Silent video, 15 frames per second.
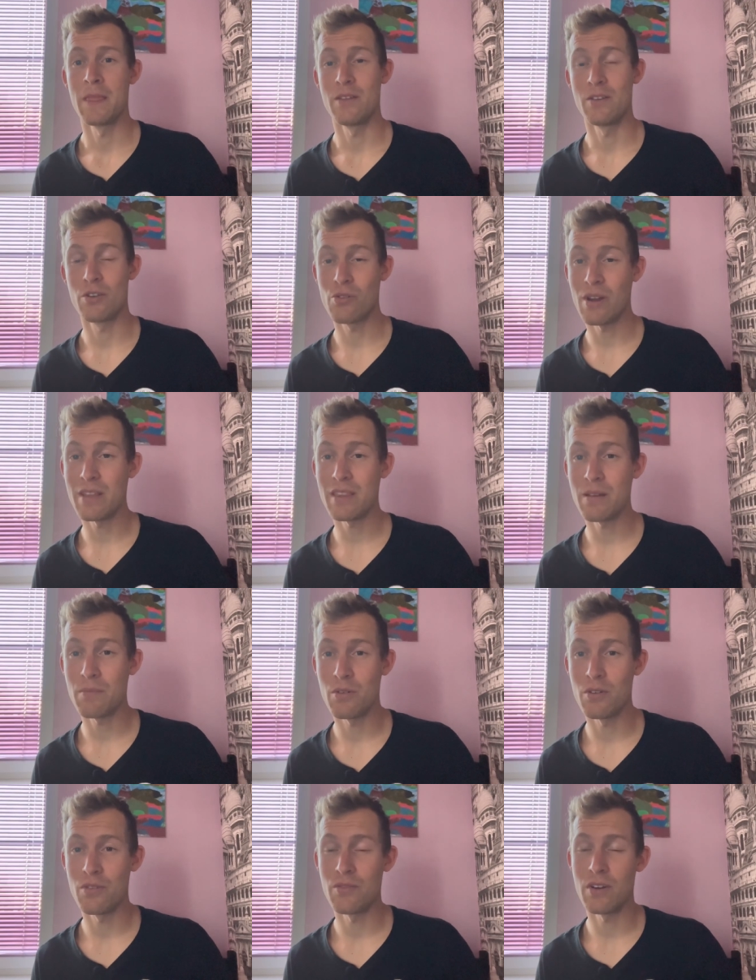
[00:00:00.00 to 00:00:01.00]
you create
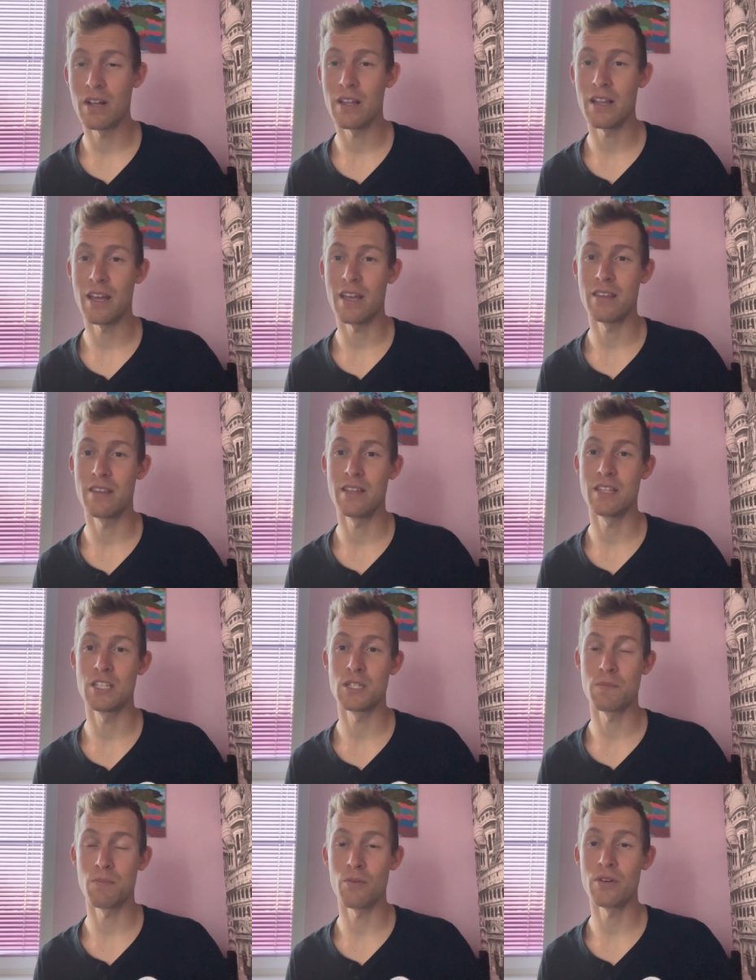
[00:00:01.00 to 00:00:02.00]
that profile and then
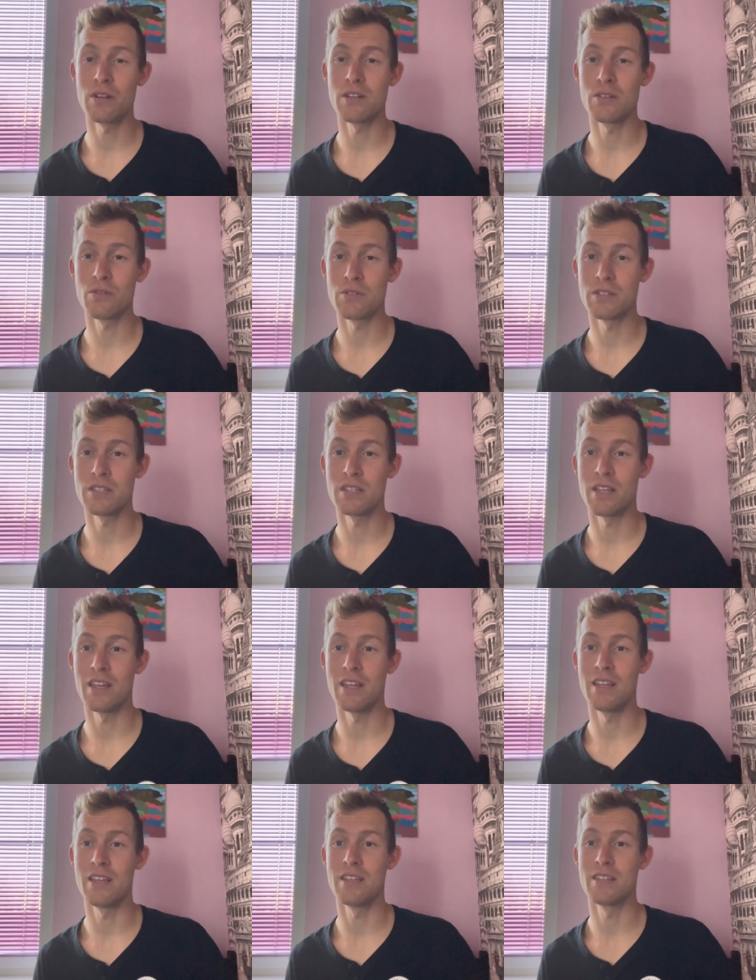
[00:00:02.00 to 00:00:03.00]
Sport Endorse
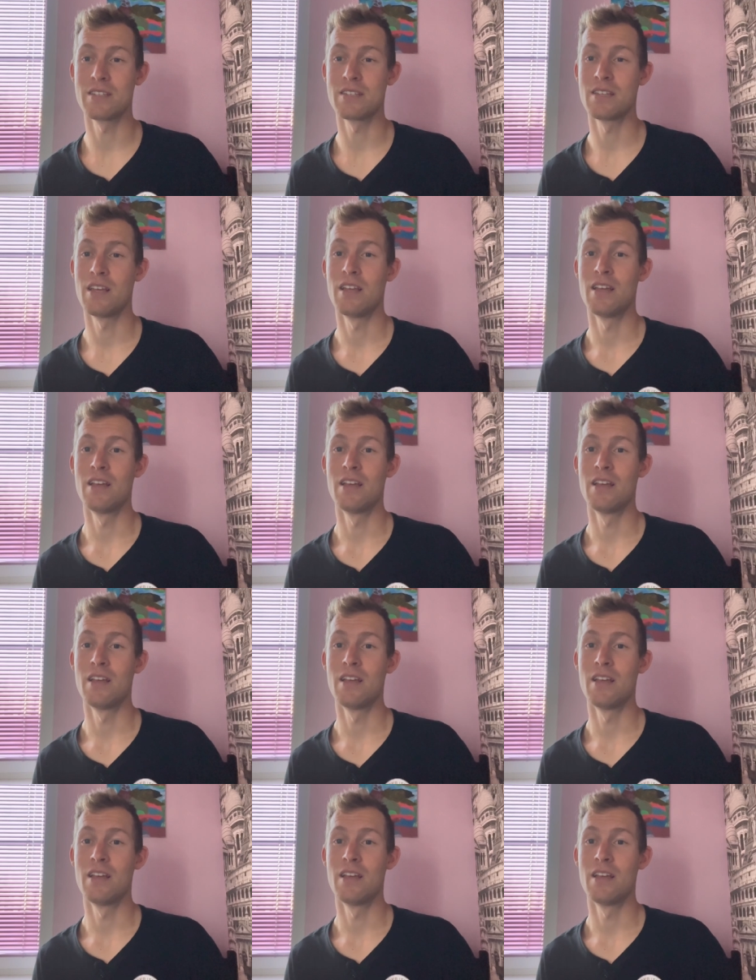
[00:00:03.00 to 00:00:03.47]
is